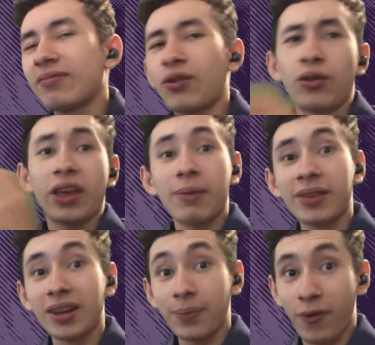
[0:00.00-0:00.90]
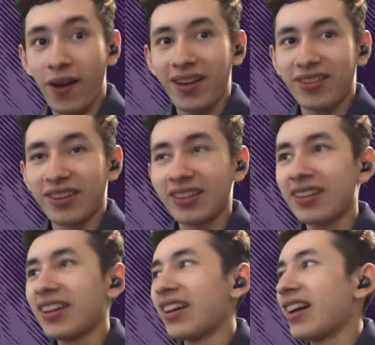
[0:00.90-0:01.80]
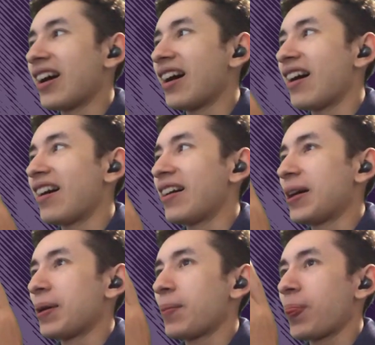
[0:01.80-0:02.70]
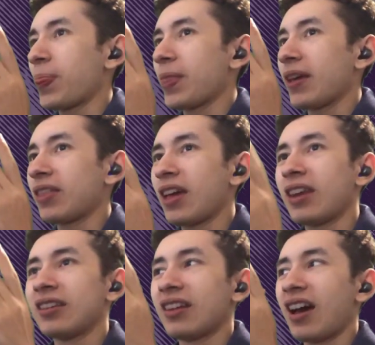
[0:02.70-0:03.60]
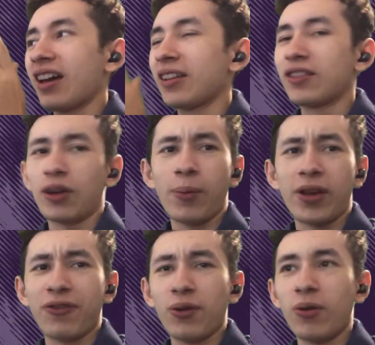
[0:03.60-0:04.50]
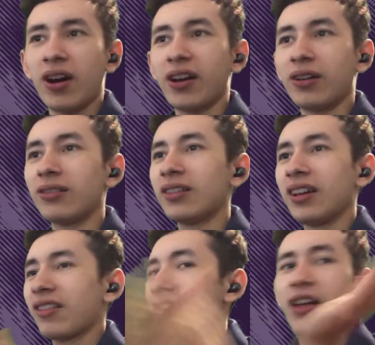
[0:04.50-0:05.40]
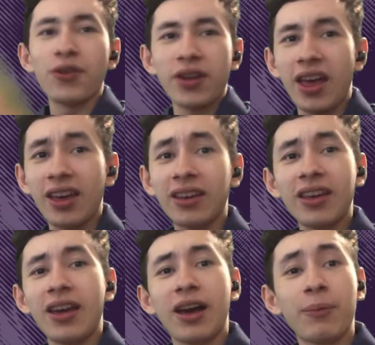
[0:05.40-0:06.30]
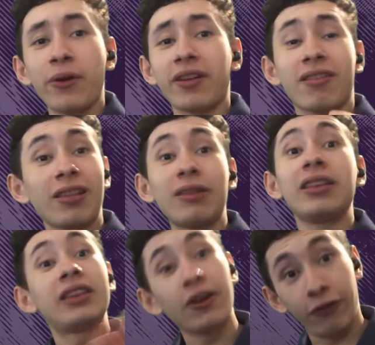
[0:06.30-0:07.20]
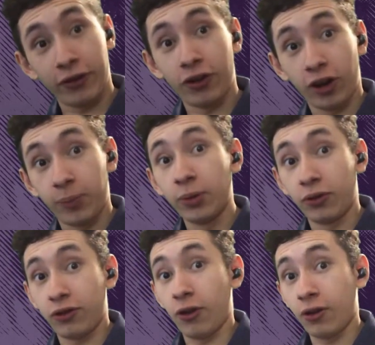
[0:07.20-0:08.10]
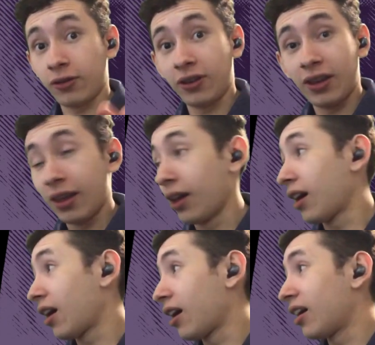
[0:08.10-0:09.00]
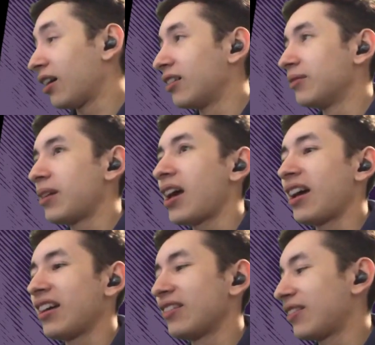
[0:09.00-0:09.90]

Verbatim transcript: so the game ended up crashing. Um, then I took a break for a while. It's another day. I'm wearing a slightly different dark blue shirt. Um, and